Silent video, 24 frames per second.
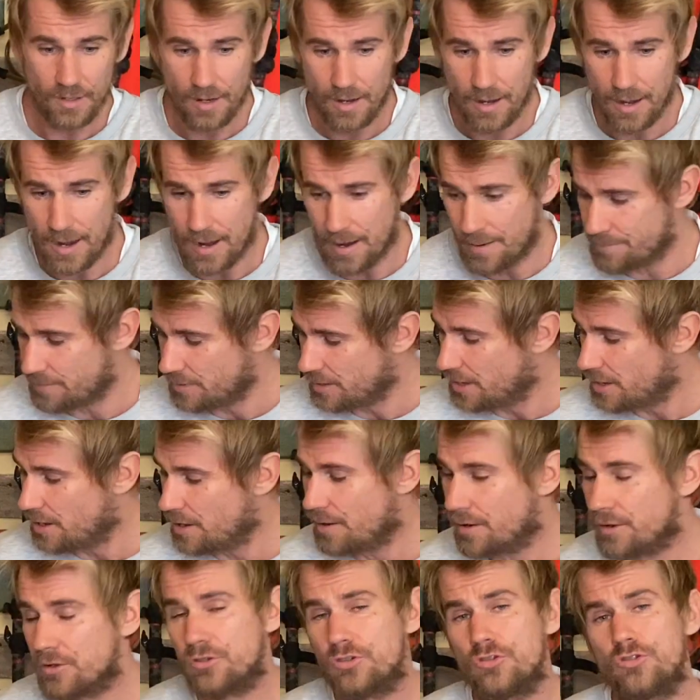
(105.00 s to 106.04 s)
Try
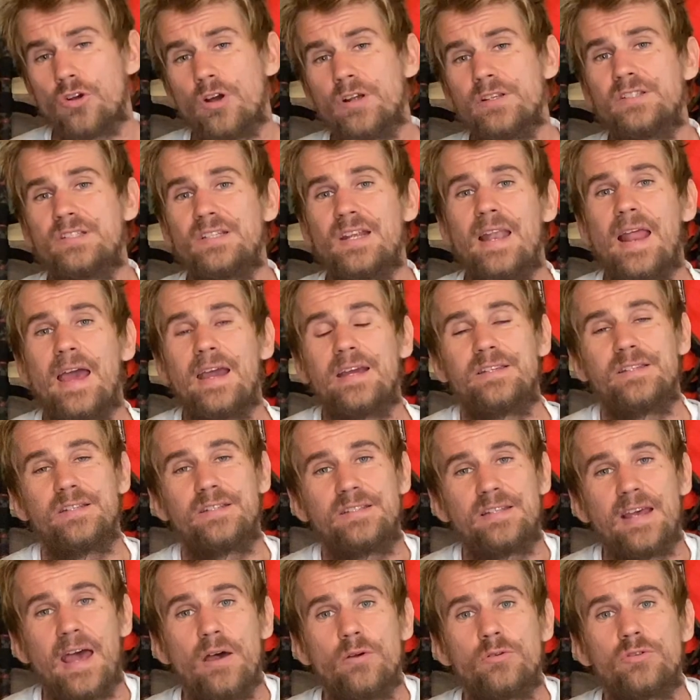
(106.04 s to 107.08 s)
and select a
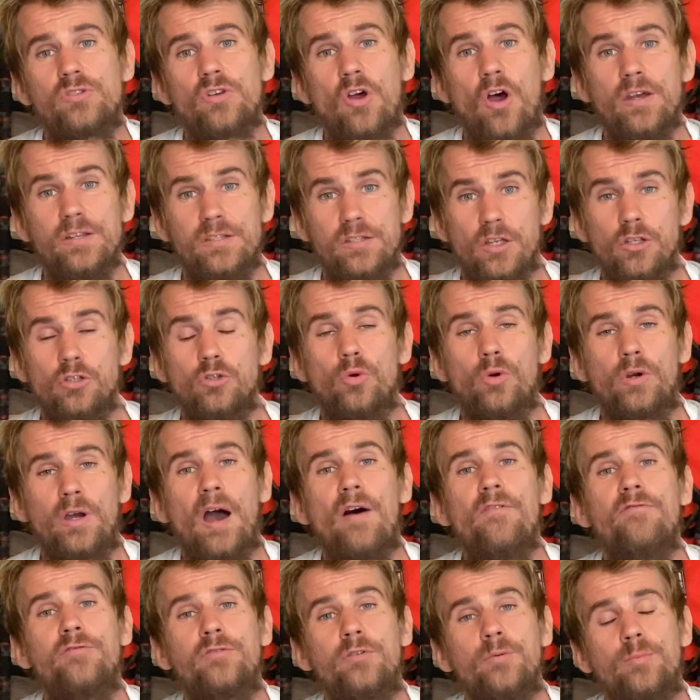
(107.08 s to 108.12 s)
sail size that you're
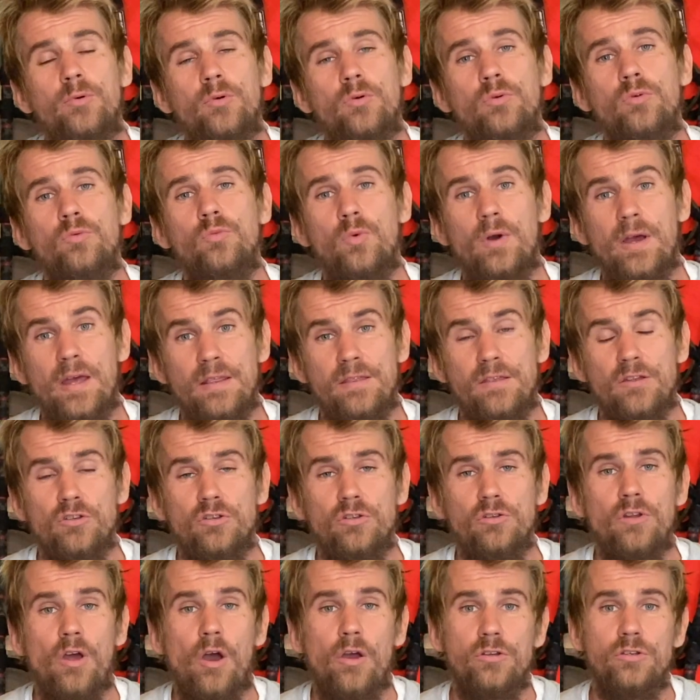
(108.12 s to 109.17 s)
comfortable with and
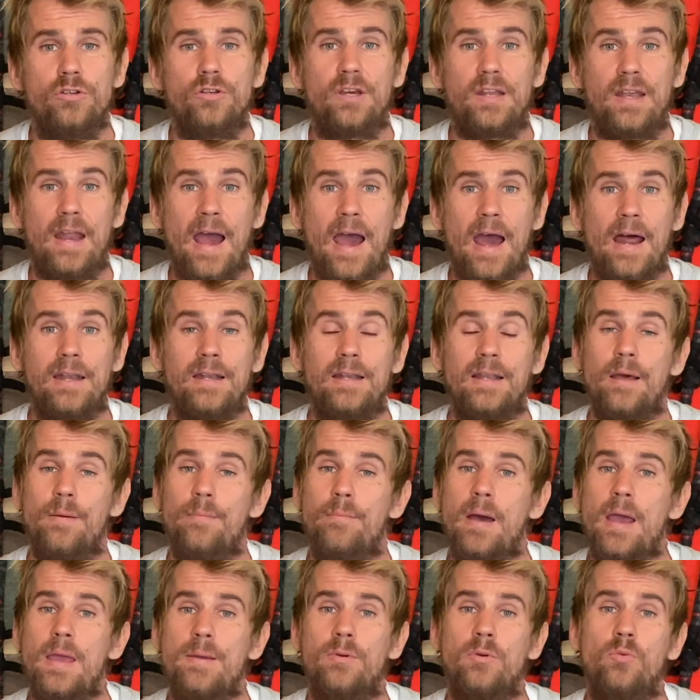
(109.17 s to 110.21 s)
you know you can handle it.
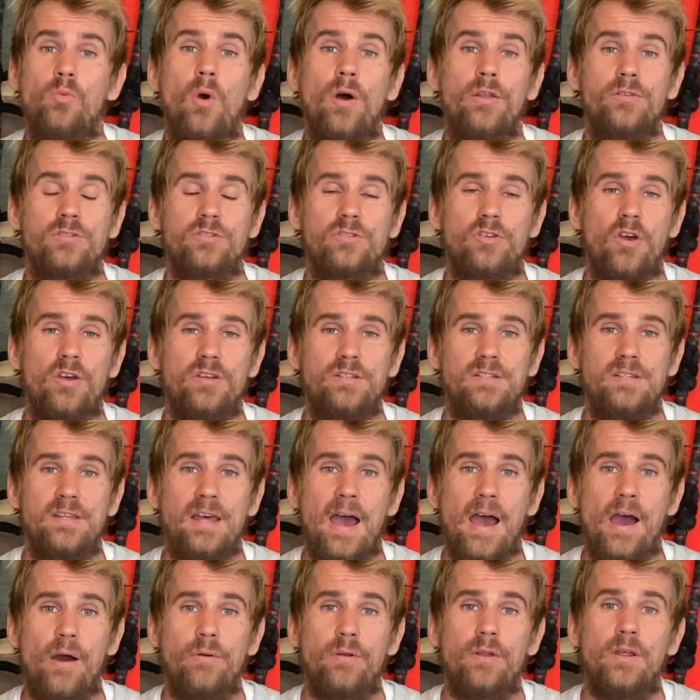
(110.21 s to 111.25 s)
Maybe one size
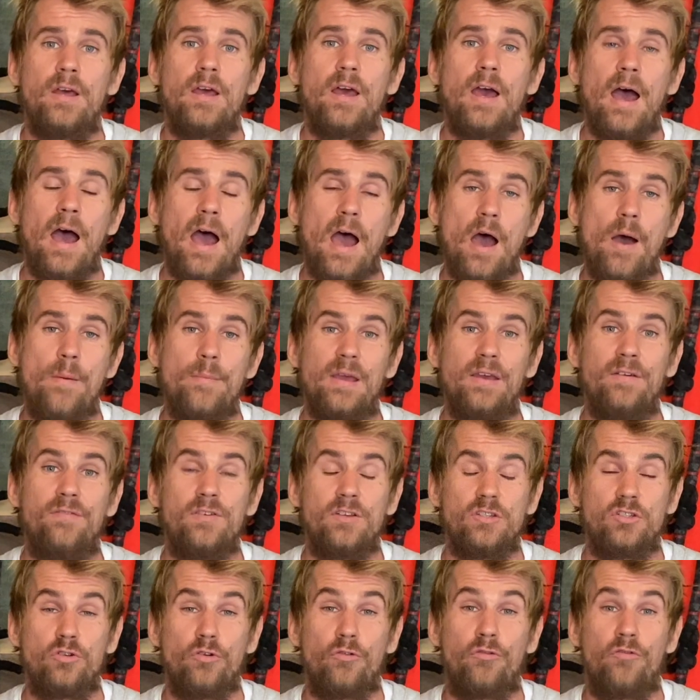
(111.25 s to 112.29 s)
down if
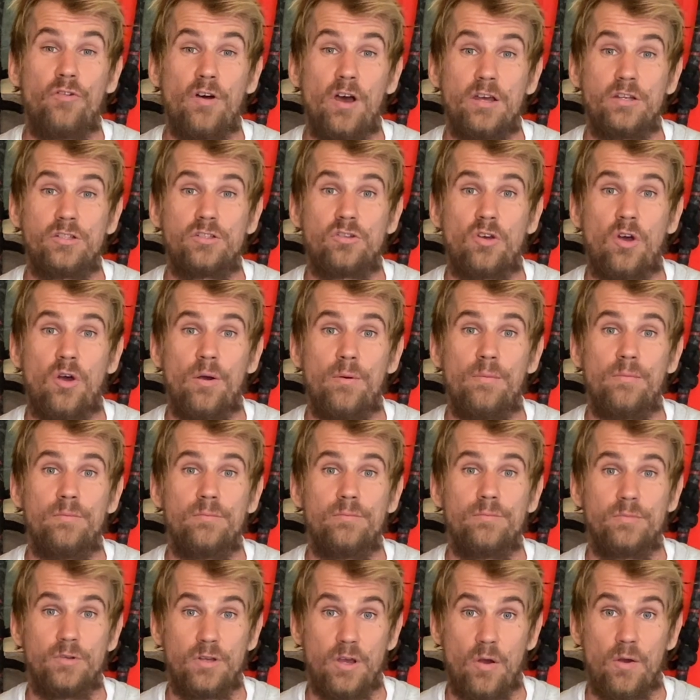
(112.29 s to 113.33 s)
it's your first time
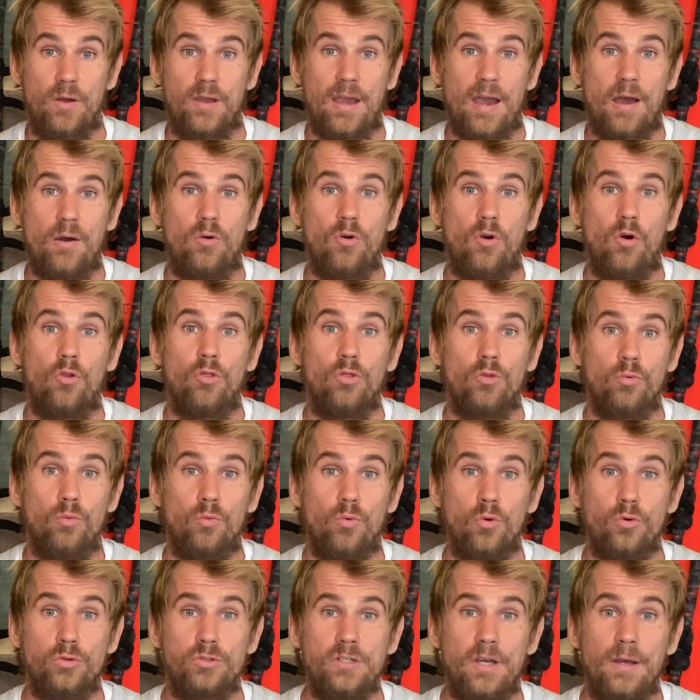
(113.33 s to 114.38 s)
going out on the
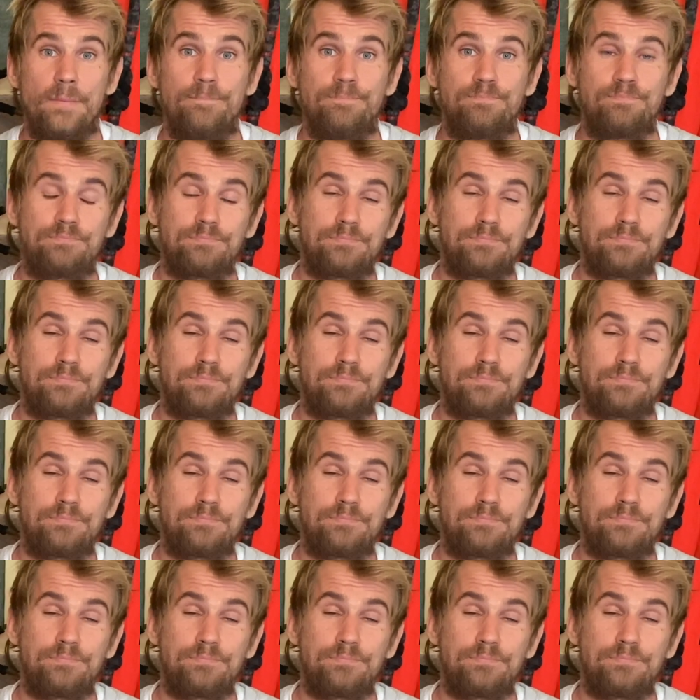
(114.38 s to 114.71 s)
water.